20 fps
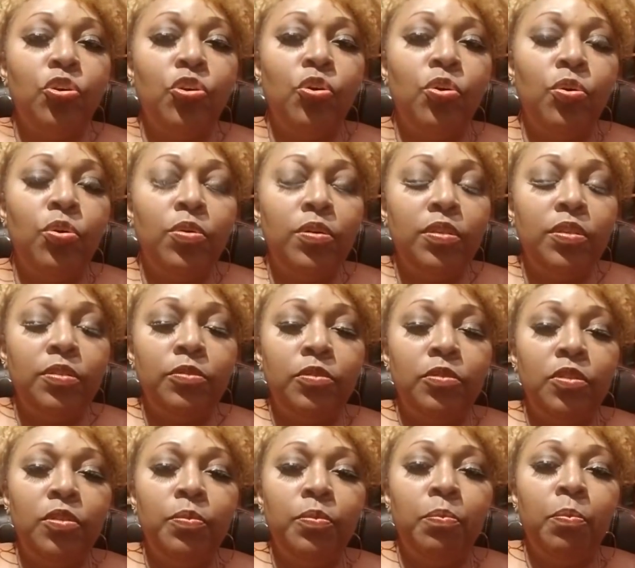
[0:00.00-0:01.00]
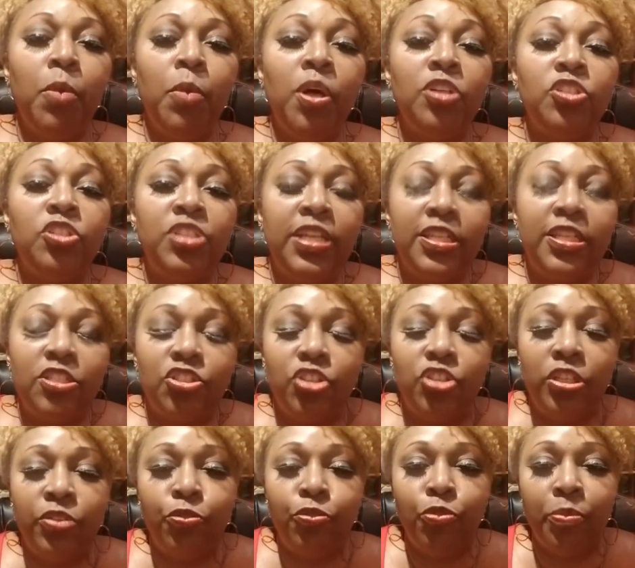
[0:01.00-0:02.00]
for 45 minutes
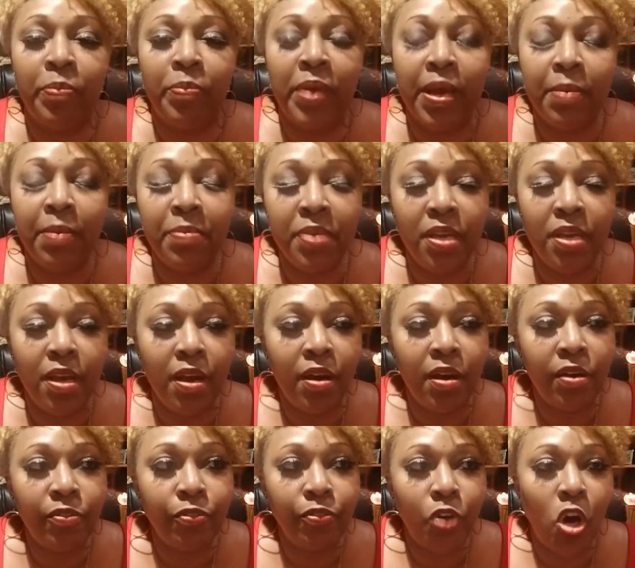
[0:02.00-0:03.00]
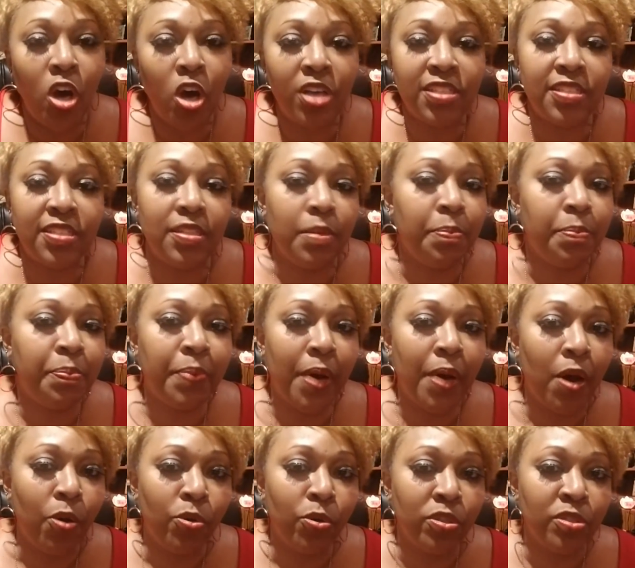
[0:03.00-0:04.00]
trying to absorb all of this. Okay, so that
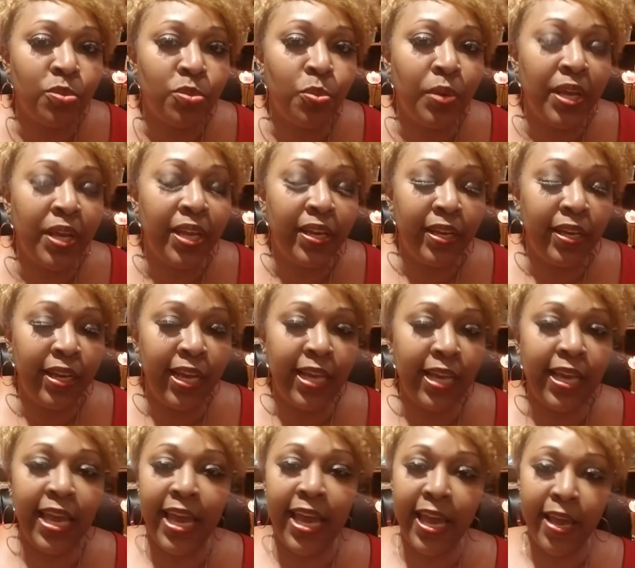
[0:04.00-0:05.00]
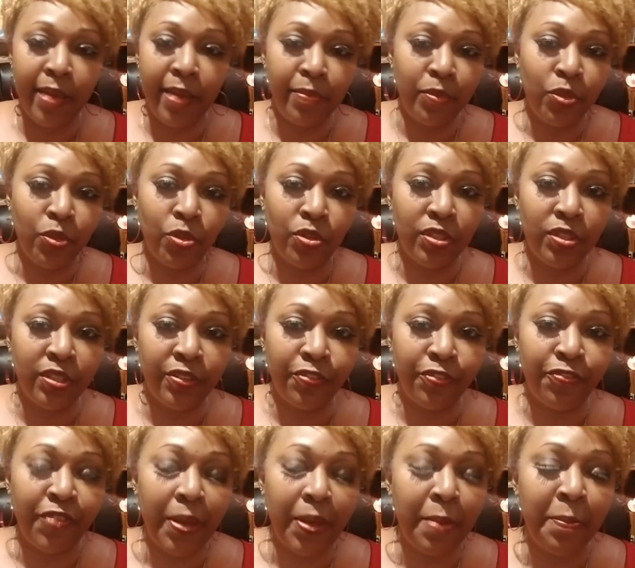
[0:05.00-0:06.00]
was Saturday. Now here comes
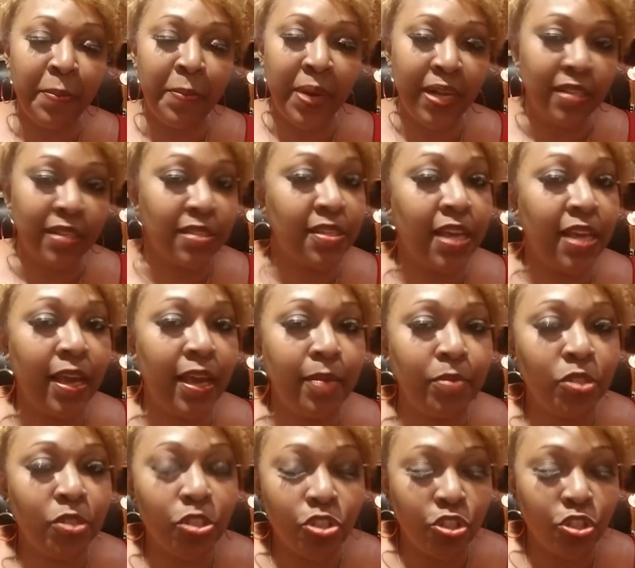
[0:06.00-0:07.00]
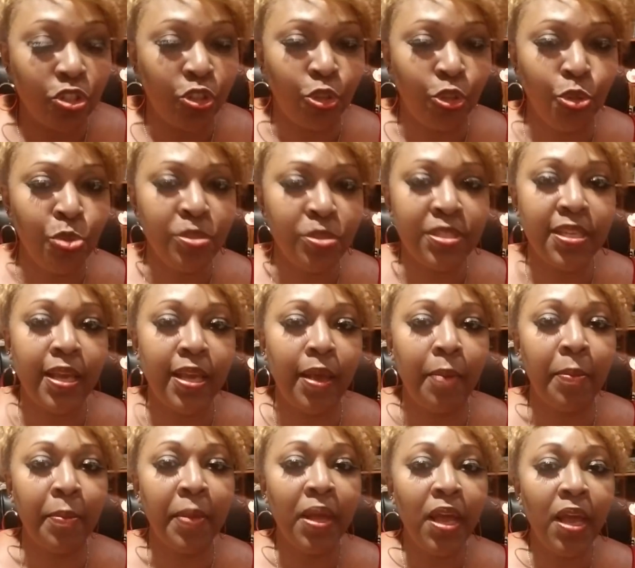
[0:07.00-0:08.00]
Monday. This was on the
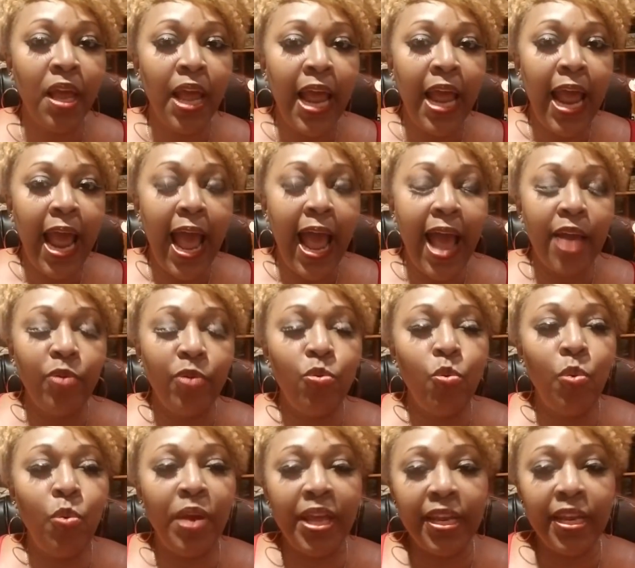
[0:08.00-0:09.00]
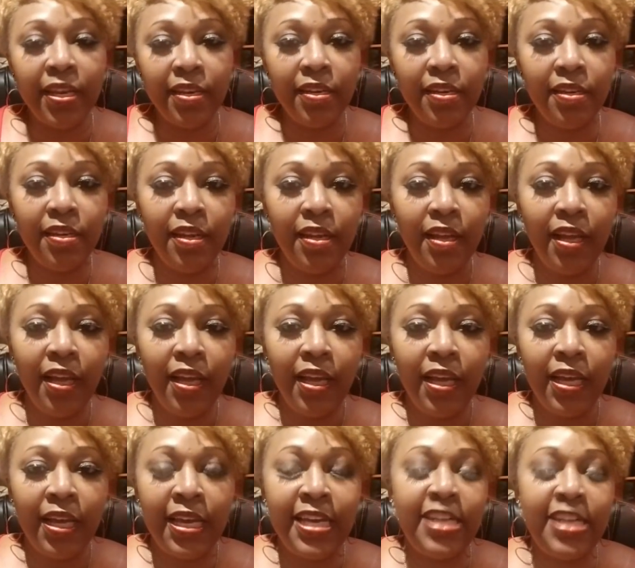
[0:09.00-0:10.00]
17th. I had another
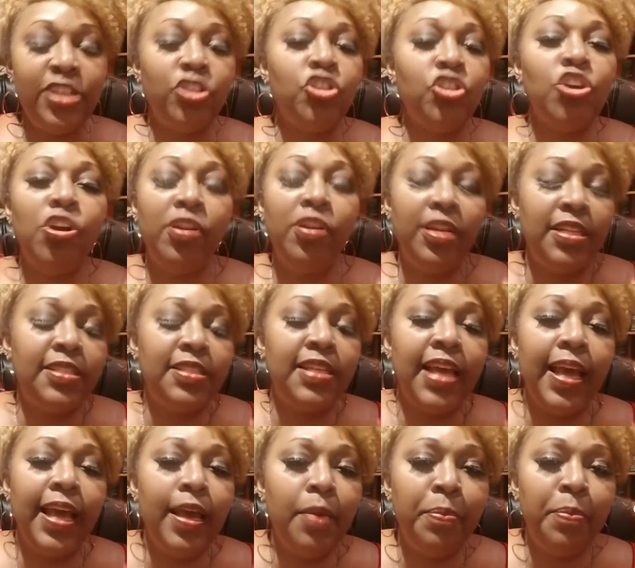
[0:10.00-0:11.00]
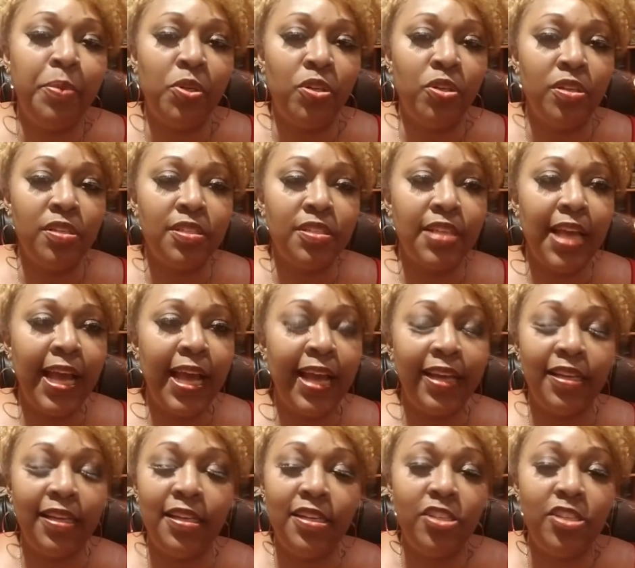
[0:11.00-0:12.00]
powerful dream. And that dream
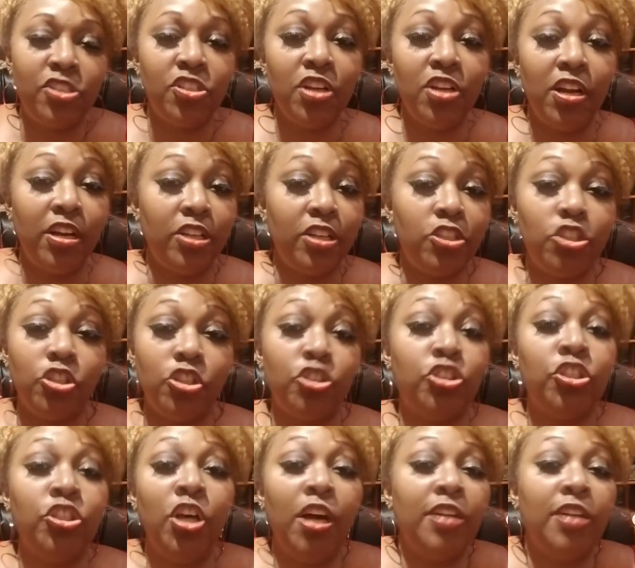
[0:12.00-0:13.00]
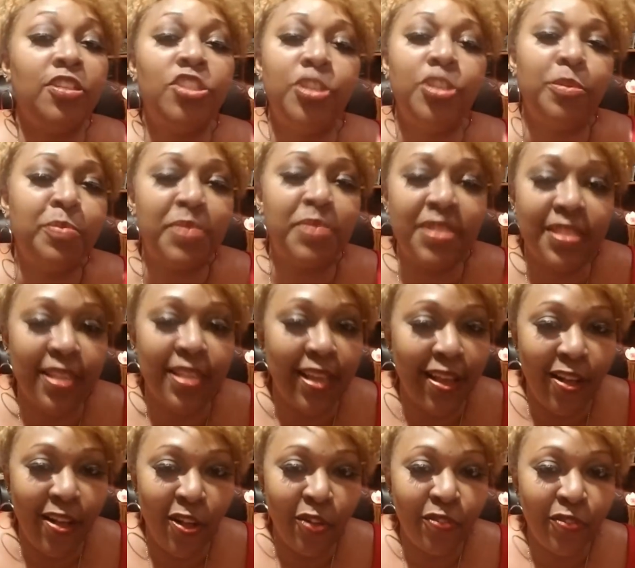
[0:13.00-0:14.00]
took me into this tall
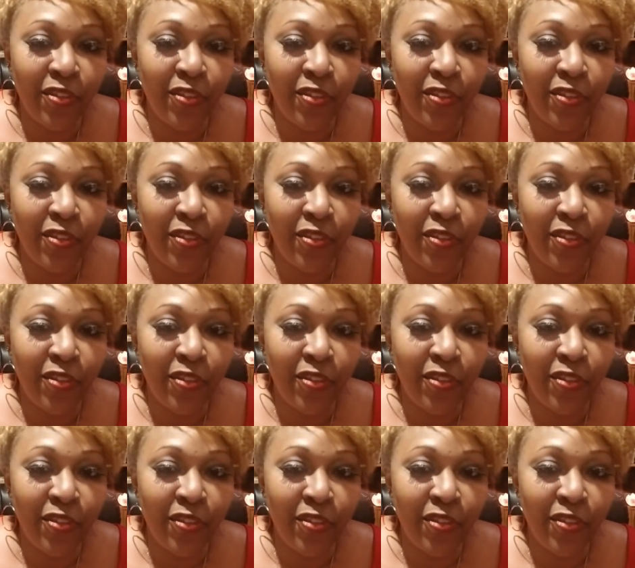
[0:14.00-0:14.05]
building,